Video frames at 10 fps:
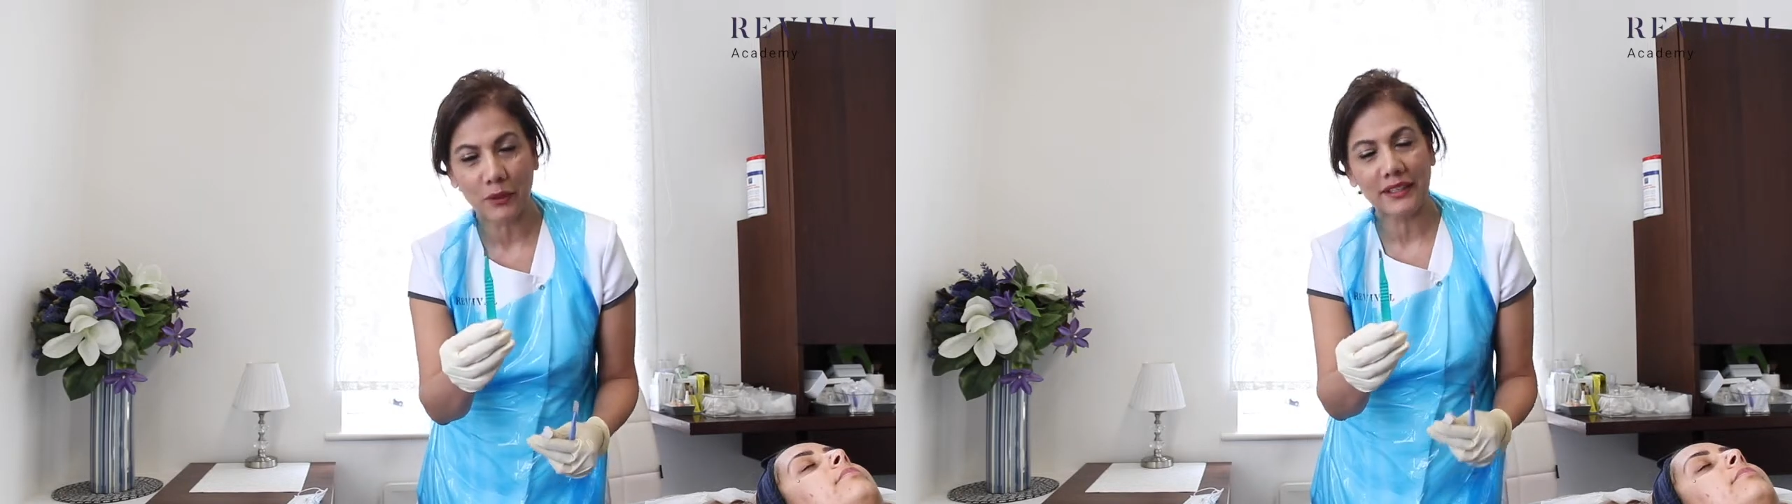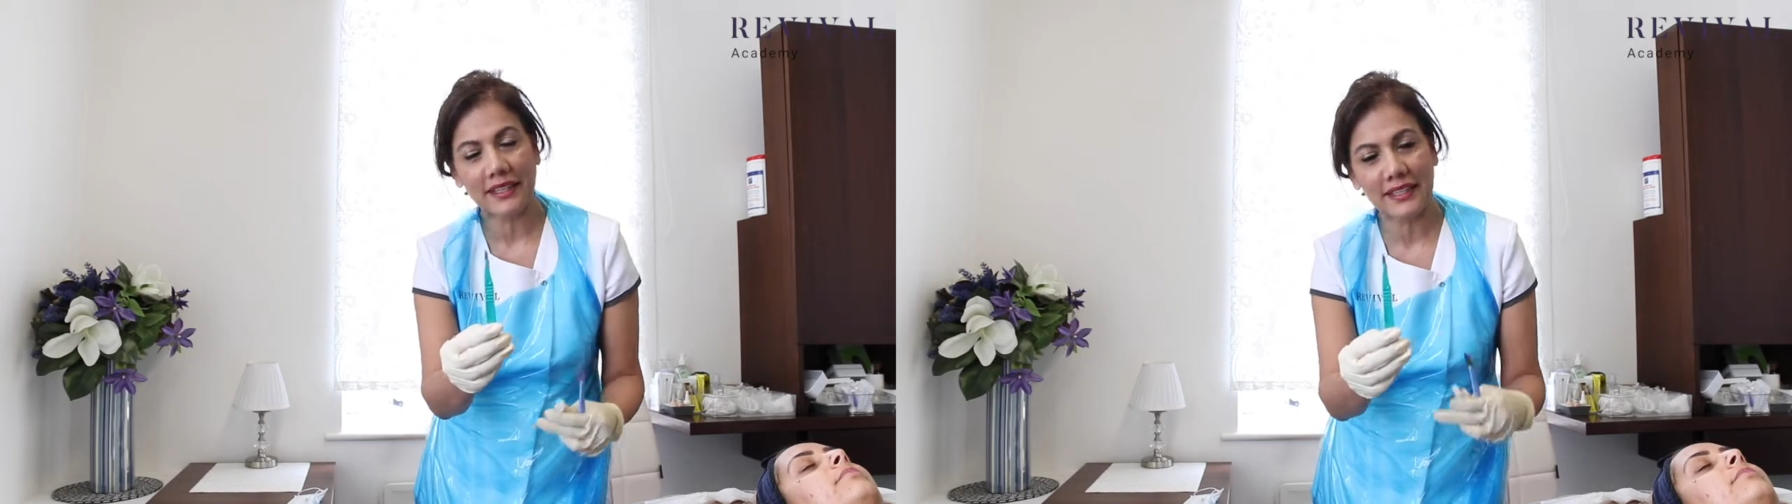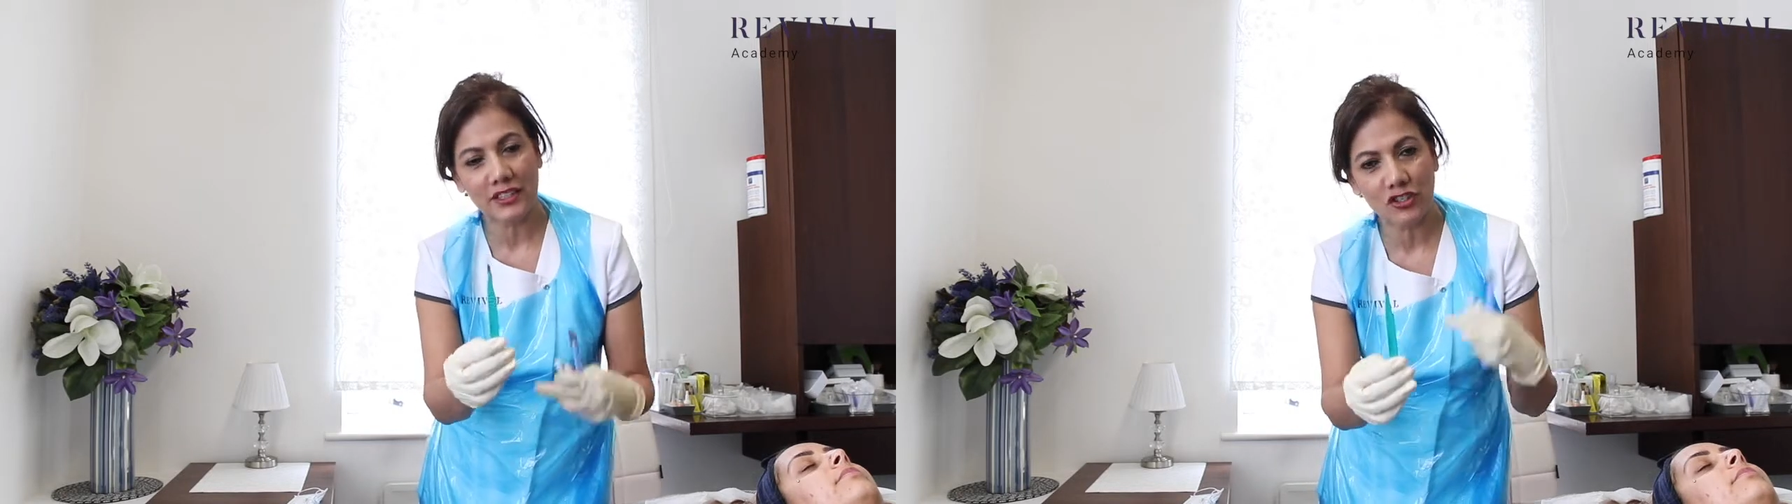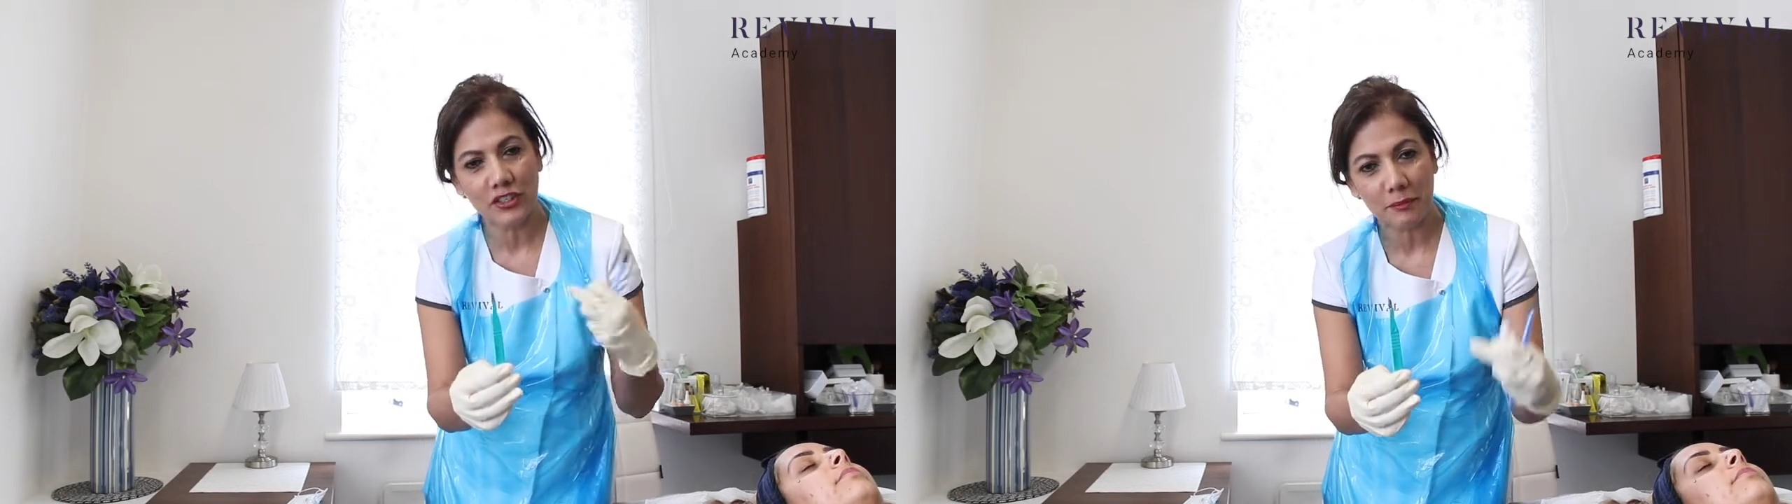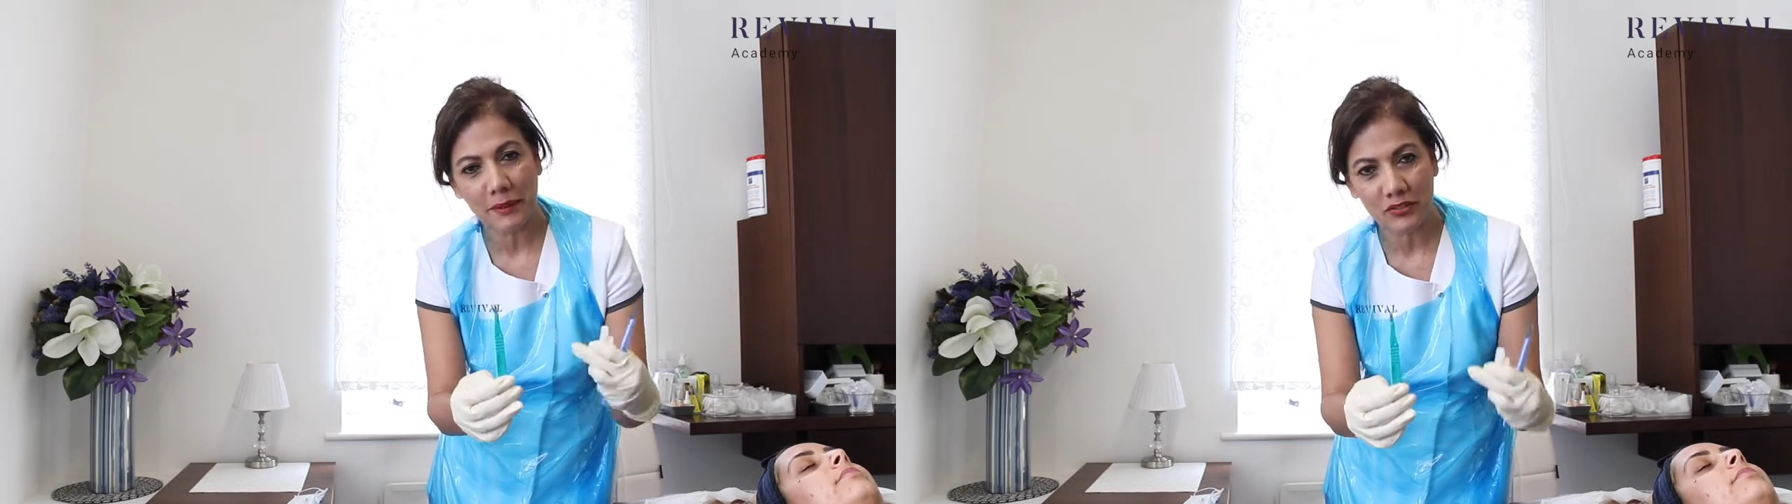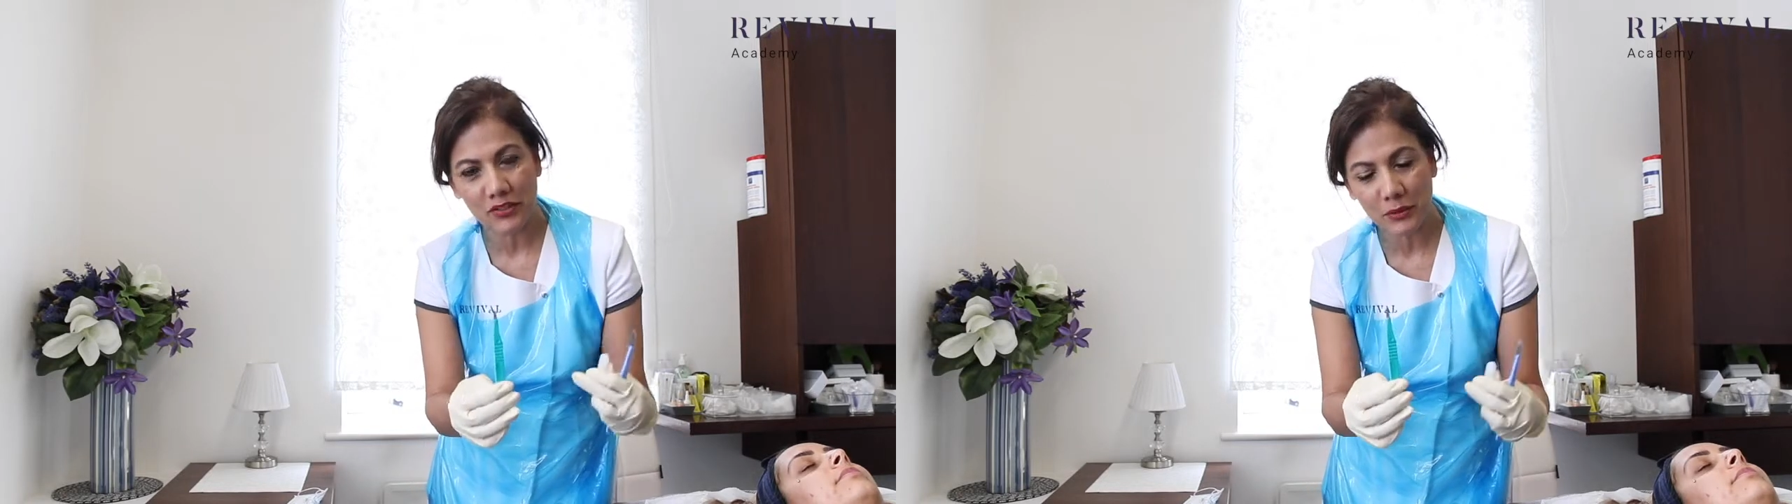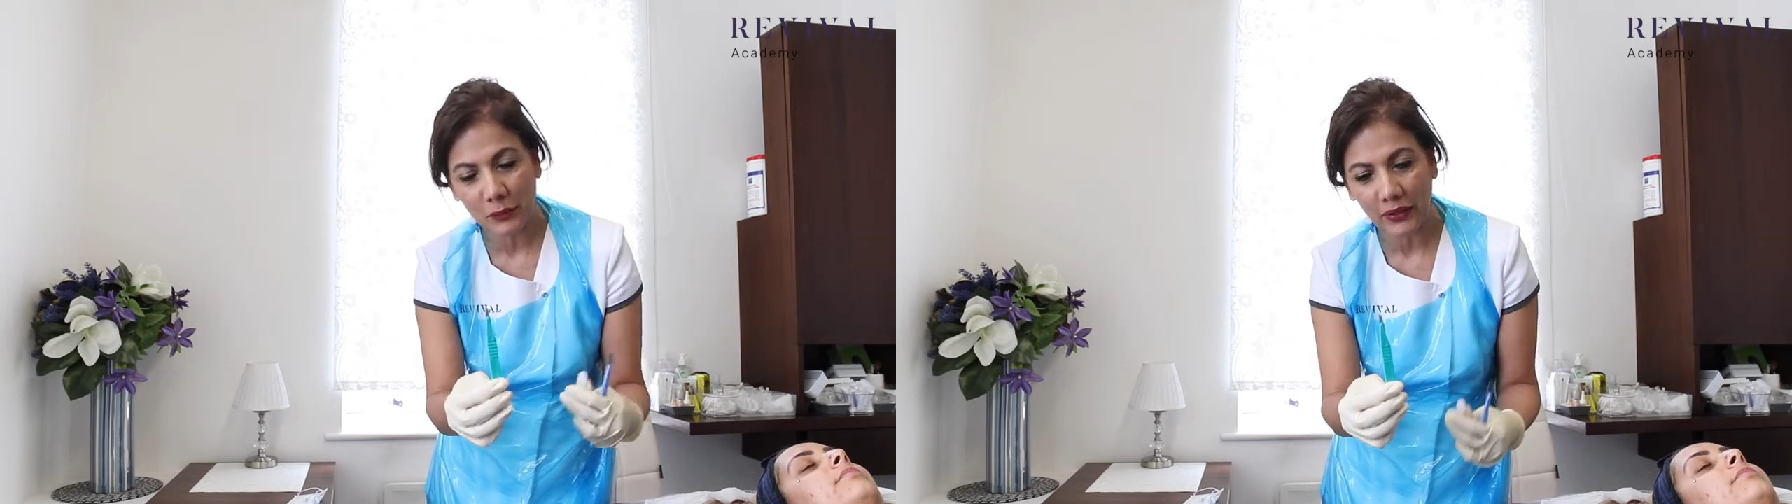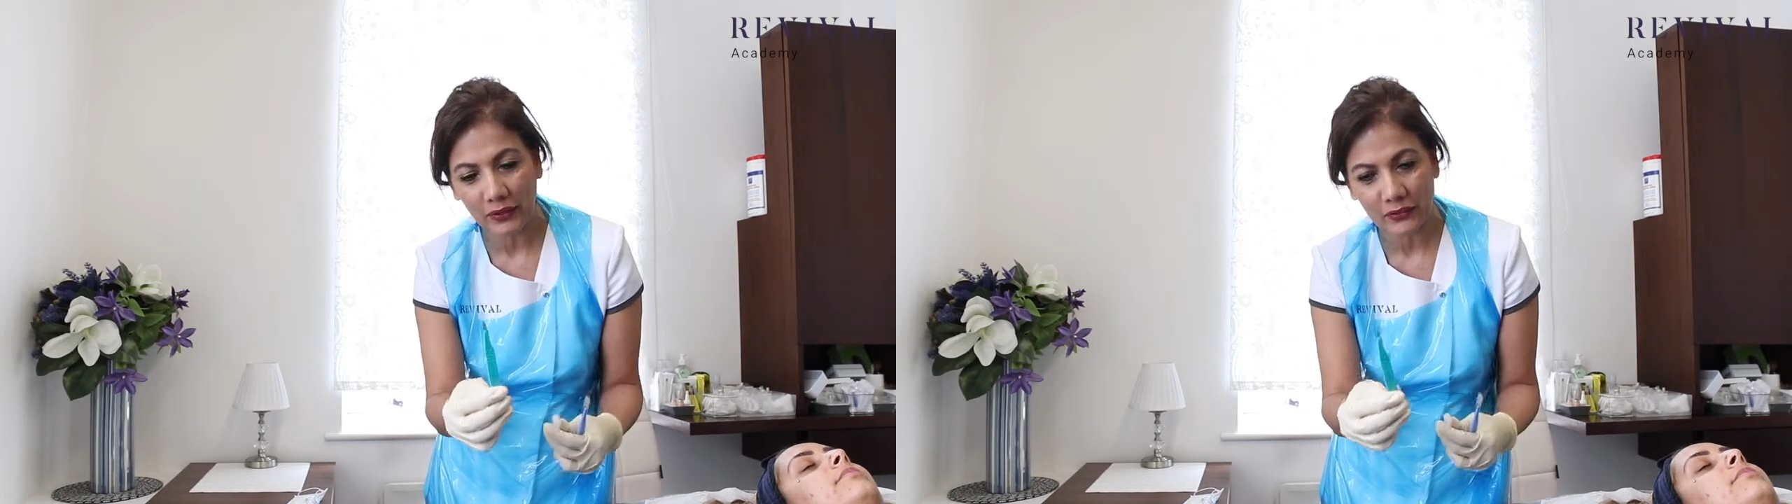and as you get better as
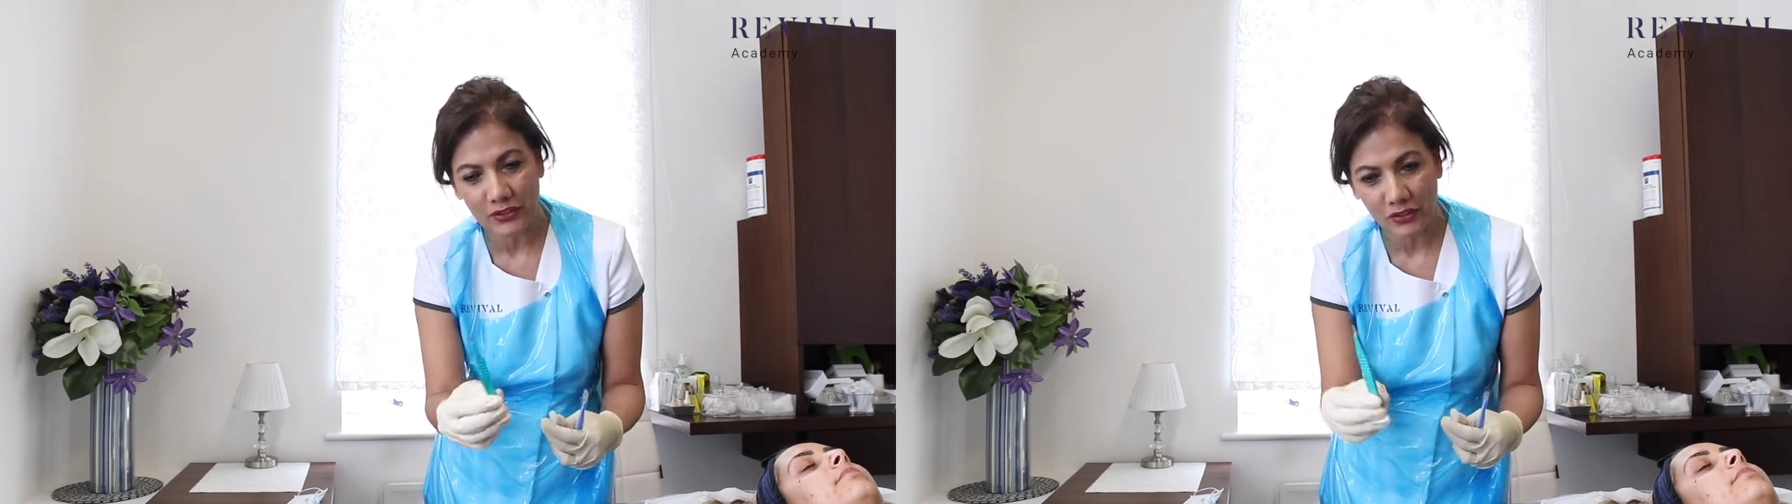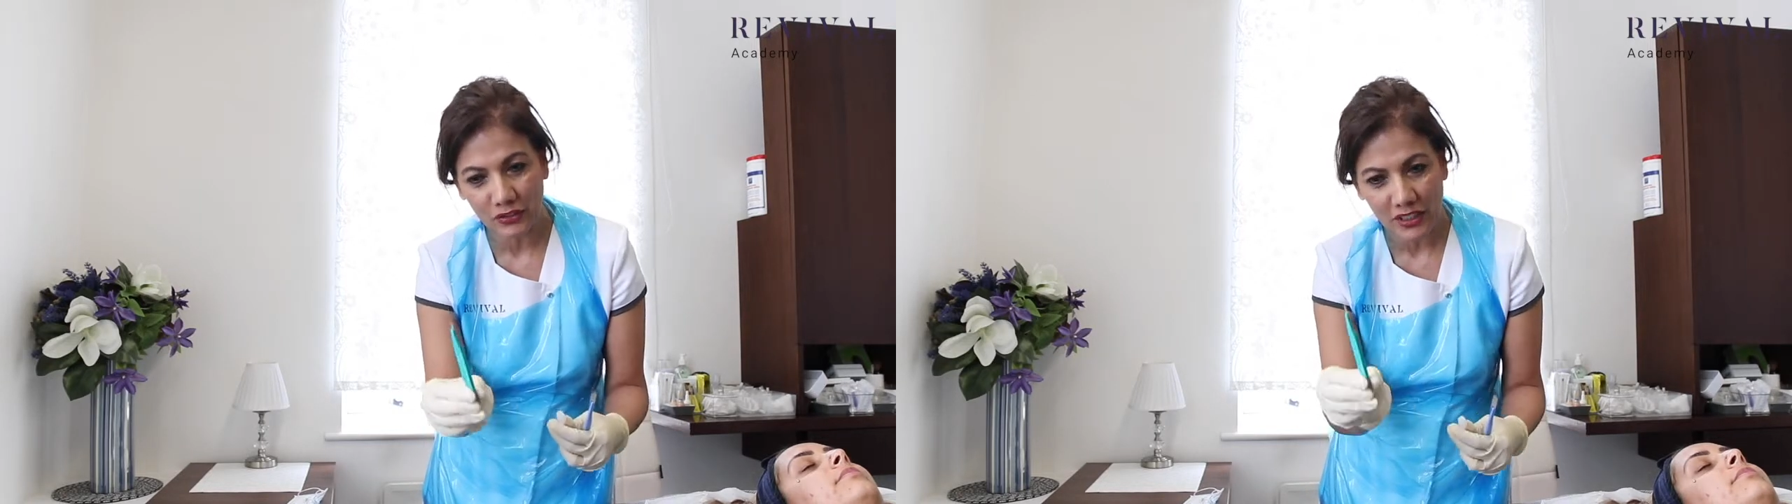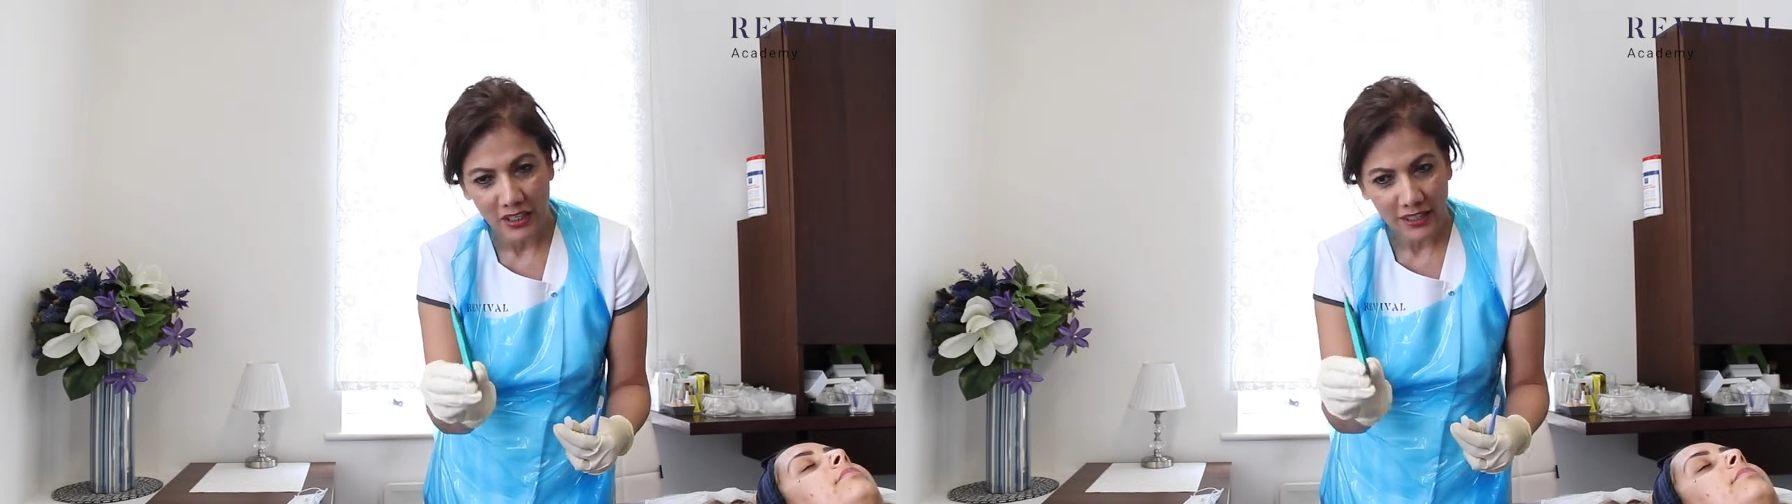well, there's no need.